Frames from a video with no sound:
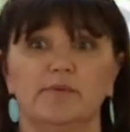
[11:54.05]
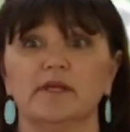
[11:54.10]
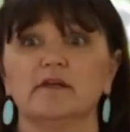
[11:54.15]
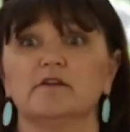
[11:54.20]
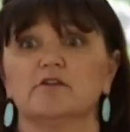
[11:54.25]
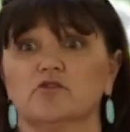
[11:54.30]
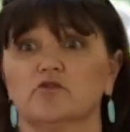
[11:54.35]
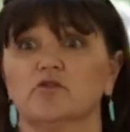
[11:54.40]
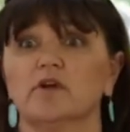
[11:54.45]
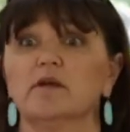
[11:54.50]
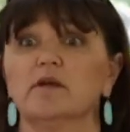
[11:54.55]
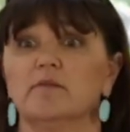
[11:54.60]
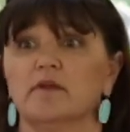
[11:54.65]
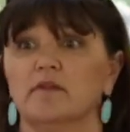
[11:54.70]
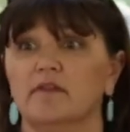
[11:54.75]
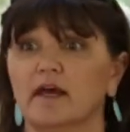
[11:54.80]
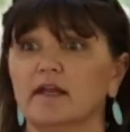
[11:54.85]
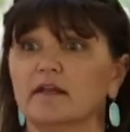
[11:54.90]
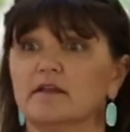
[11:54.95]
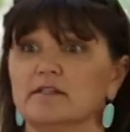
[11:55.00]
be extreme
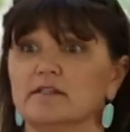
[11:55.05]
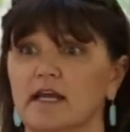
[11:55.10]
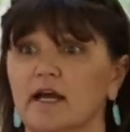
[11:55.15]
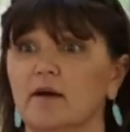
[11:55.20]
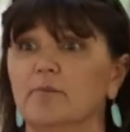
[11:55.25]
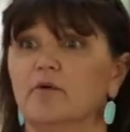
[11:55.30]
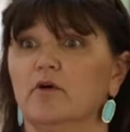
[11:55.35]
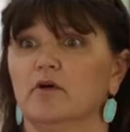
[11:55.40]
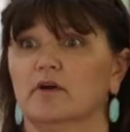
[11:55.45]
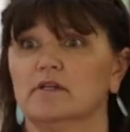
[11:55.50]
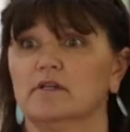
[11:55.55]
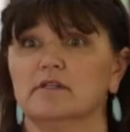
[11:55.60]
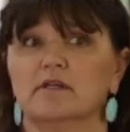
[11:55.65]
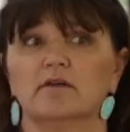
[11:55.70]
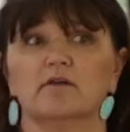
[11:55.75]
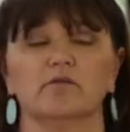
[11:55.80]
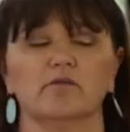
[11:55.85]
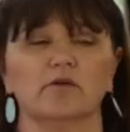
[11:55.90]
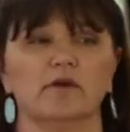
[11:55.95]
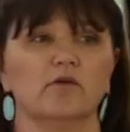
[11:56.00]
in that example, because
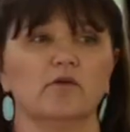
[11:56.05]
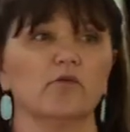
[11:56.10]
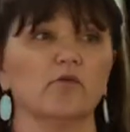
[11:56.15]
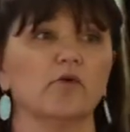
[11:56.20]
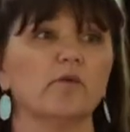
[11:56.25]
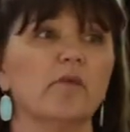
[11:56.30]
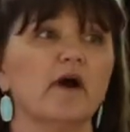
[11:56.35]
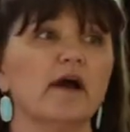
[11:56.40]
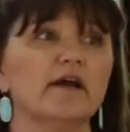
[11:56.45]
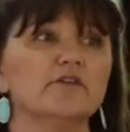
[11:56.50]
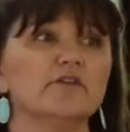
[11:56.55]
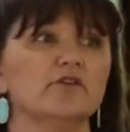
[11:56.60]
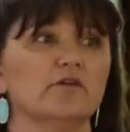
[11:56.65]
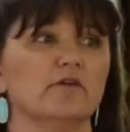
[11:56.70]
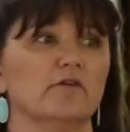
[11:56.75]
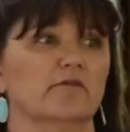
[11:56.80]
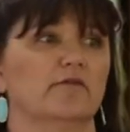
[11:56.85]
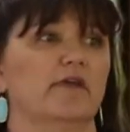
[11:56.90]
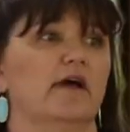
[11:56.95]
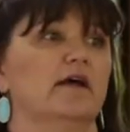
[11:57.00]
it'll, it'll remind you
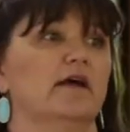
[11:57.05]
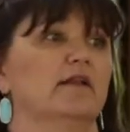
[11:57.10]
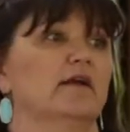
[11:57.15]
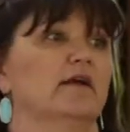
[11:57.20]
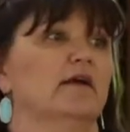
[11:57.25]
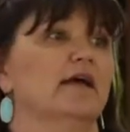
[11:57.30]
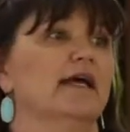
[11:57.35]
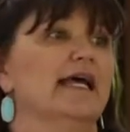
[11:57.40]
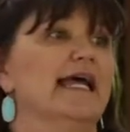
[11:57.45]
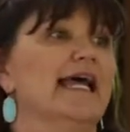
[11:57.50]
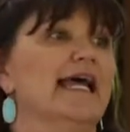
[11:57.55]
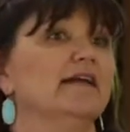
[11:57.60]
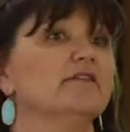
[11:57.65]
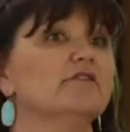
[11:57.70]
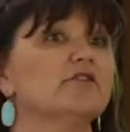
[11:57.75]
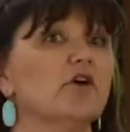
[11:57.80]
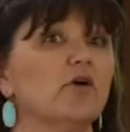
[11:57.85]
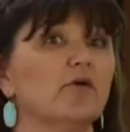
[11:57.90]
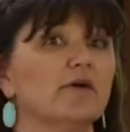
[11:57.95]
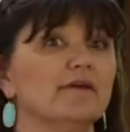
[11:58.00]
of that. And
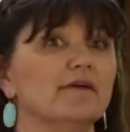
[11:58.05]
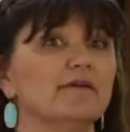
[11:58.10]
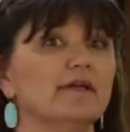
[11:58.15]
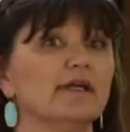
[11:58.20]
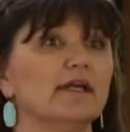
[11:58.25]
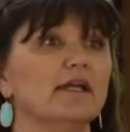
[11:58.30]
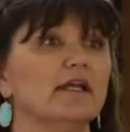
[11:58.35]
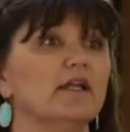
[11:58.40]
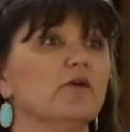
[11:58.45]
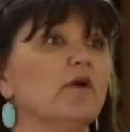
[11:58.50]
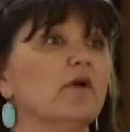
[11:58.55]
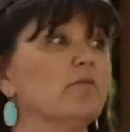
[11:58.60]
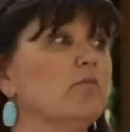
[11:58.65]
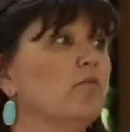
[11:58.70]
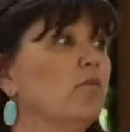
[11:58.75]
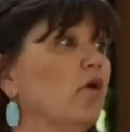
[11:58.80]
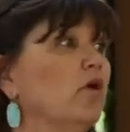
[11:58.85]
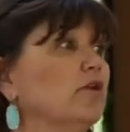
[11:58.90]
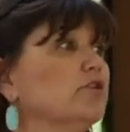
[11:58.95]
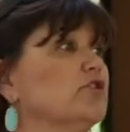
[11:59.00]
so, anyway,
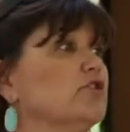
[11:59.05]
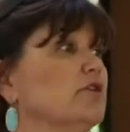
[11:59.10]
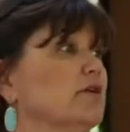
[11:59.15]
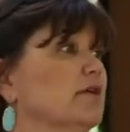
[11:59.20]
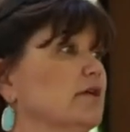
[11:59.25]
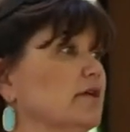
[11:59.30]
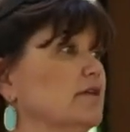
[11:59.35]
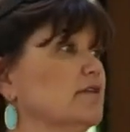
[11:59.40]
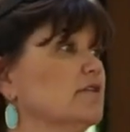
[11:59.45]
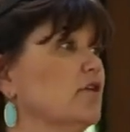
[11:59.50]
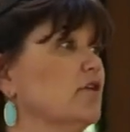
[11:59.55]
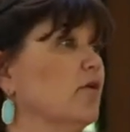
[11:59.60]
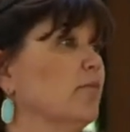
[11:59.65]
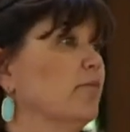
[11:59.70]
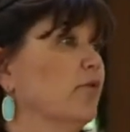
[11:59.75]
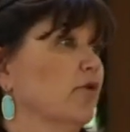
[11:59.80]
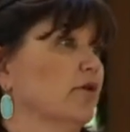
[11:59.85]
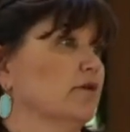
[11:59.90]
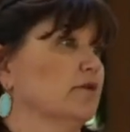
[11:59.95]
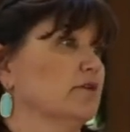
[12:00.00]
mulch is so
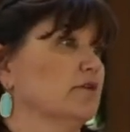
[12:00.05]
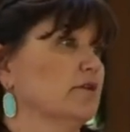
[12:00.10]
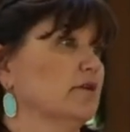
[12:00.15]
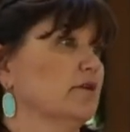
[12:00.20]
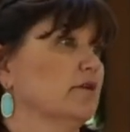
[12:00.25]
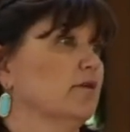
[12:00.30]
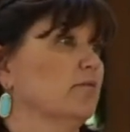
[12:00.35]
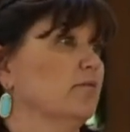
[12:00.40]
important.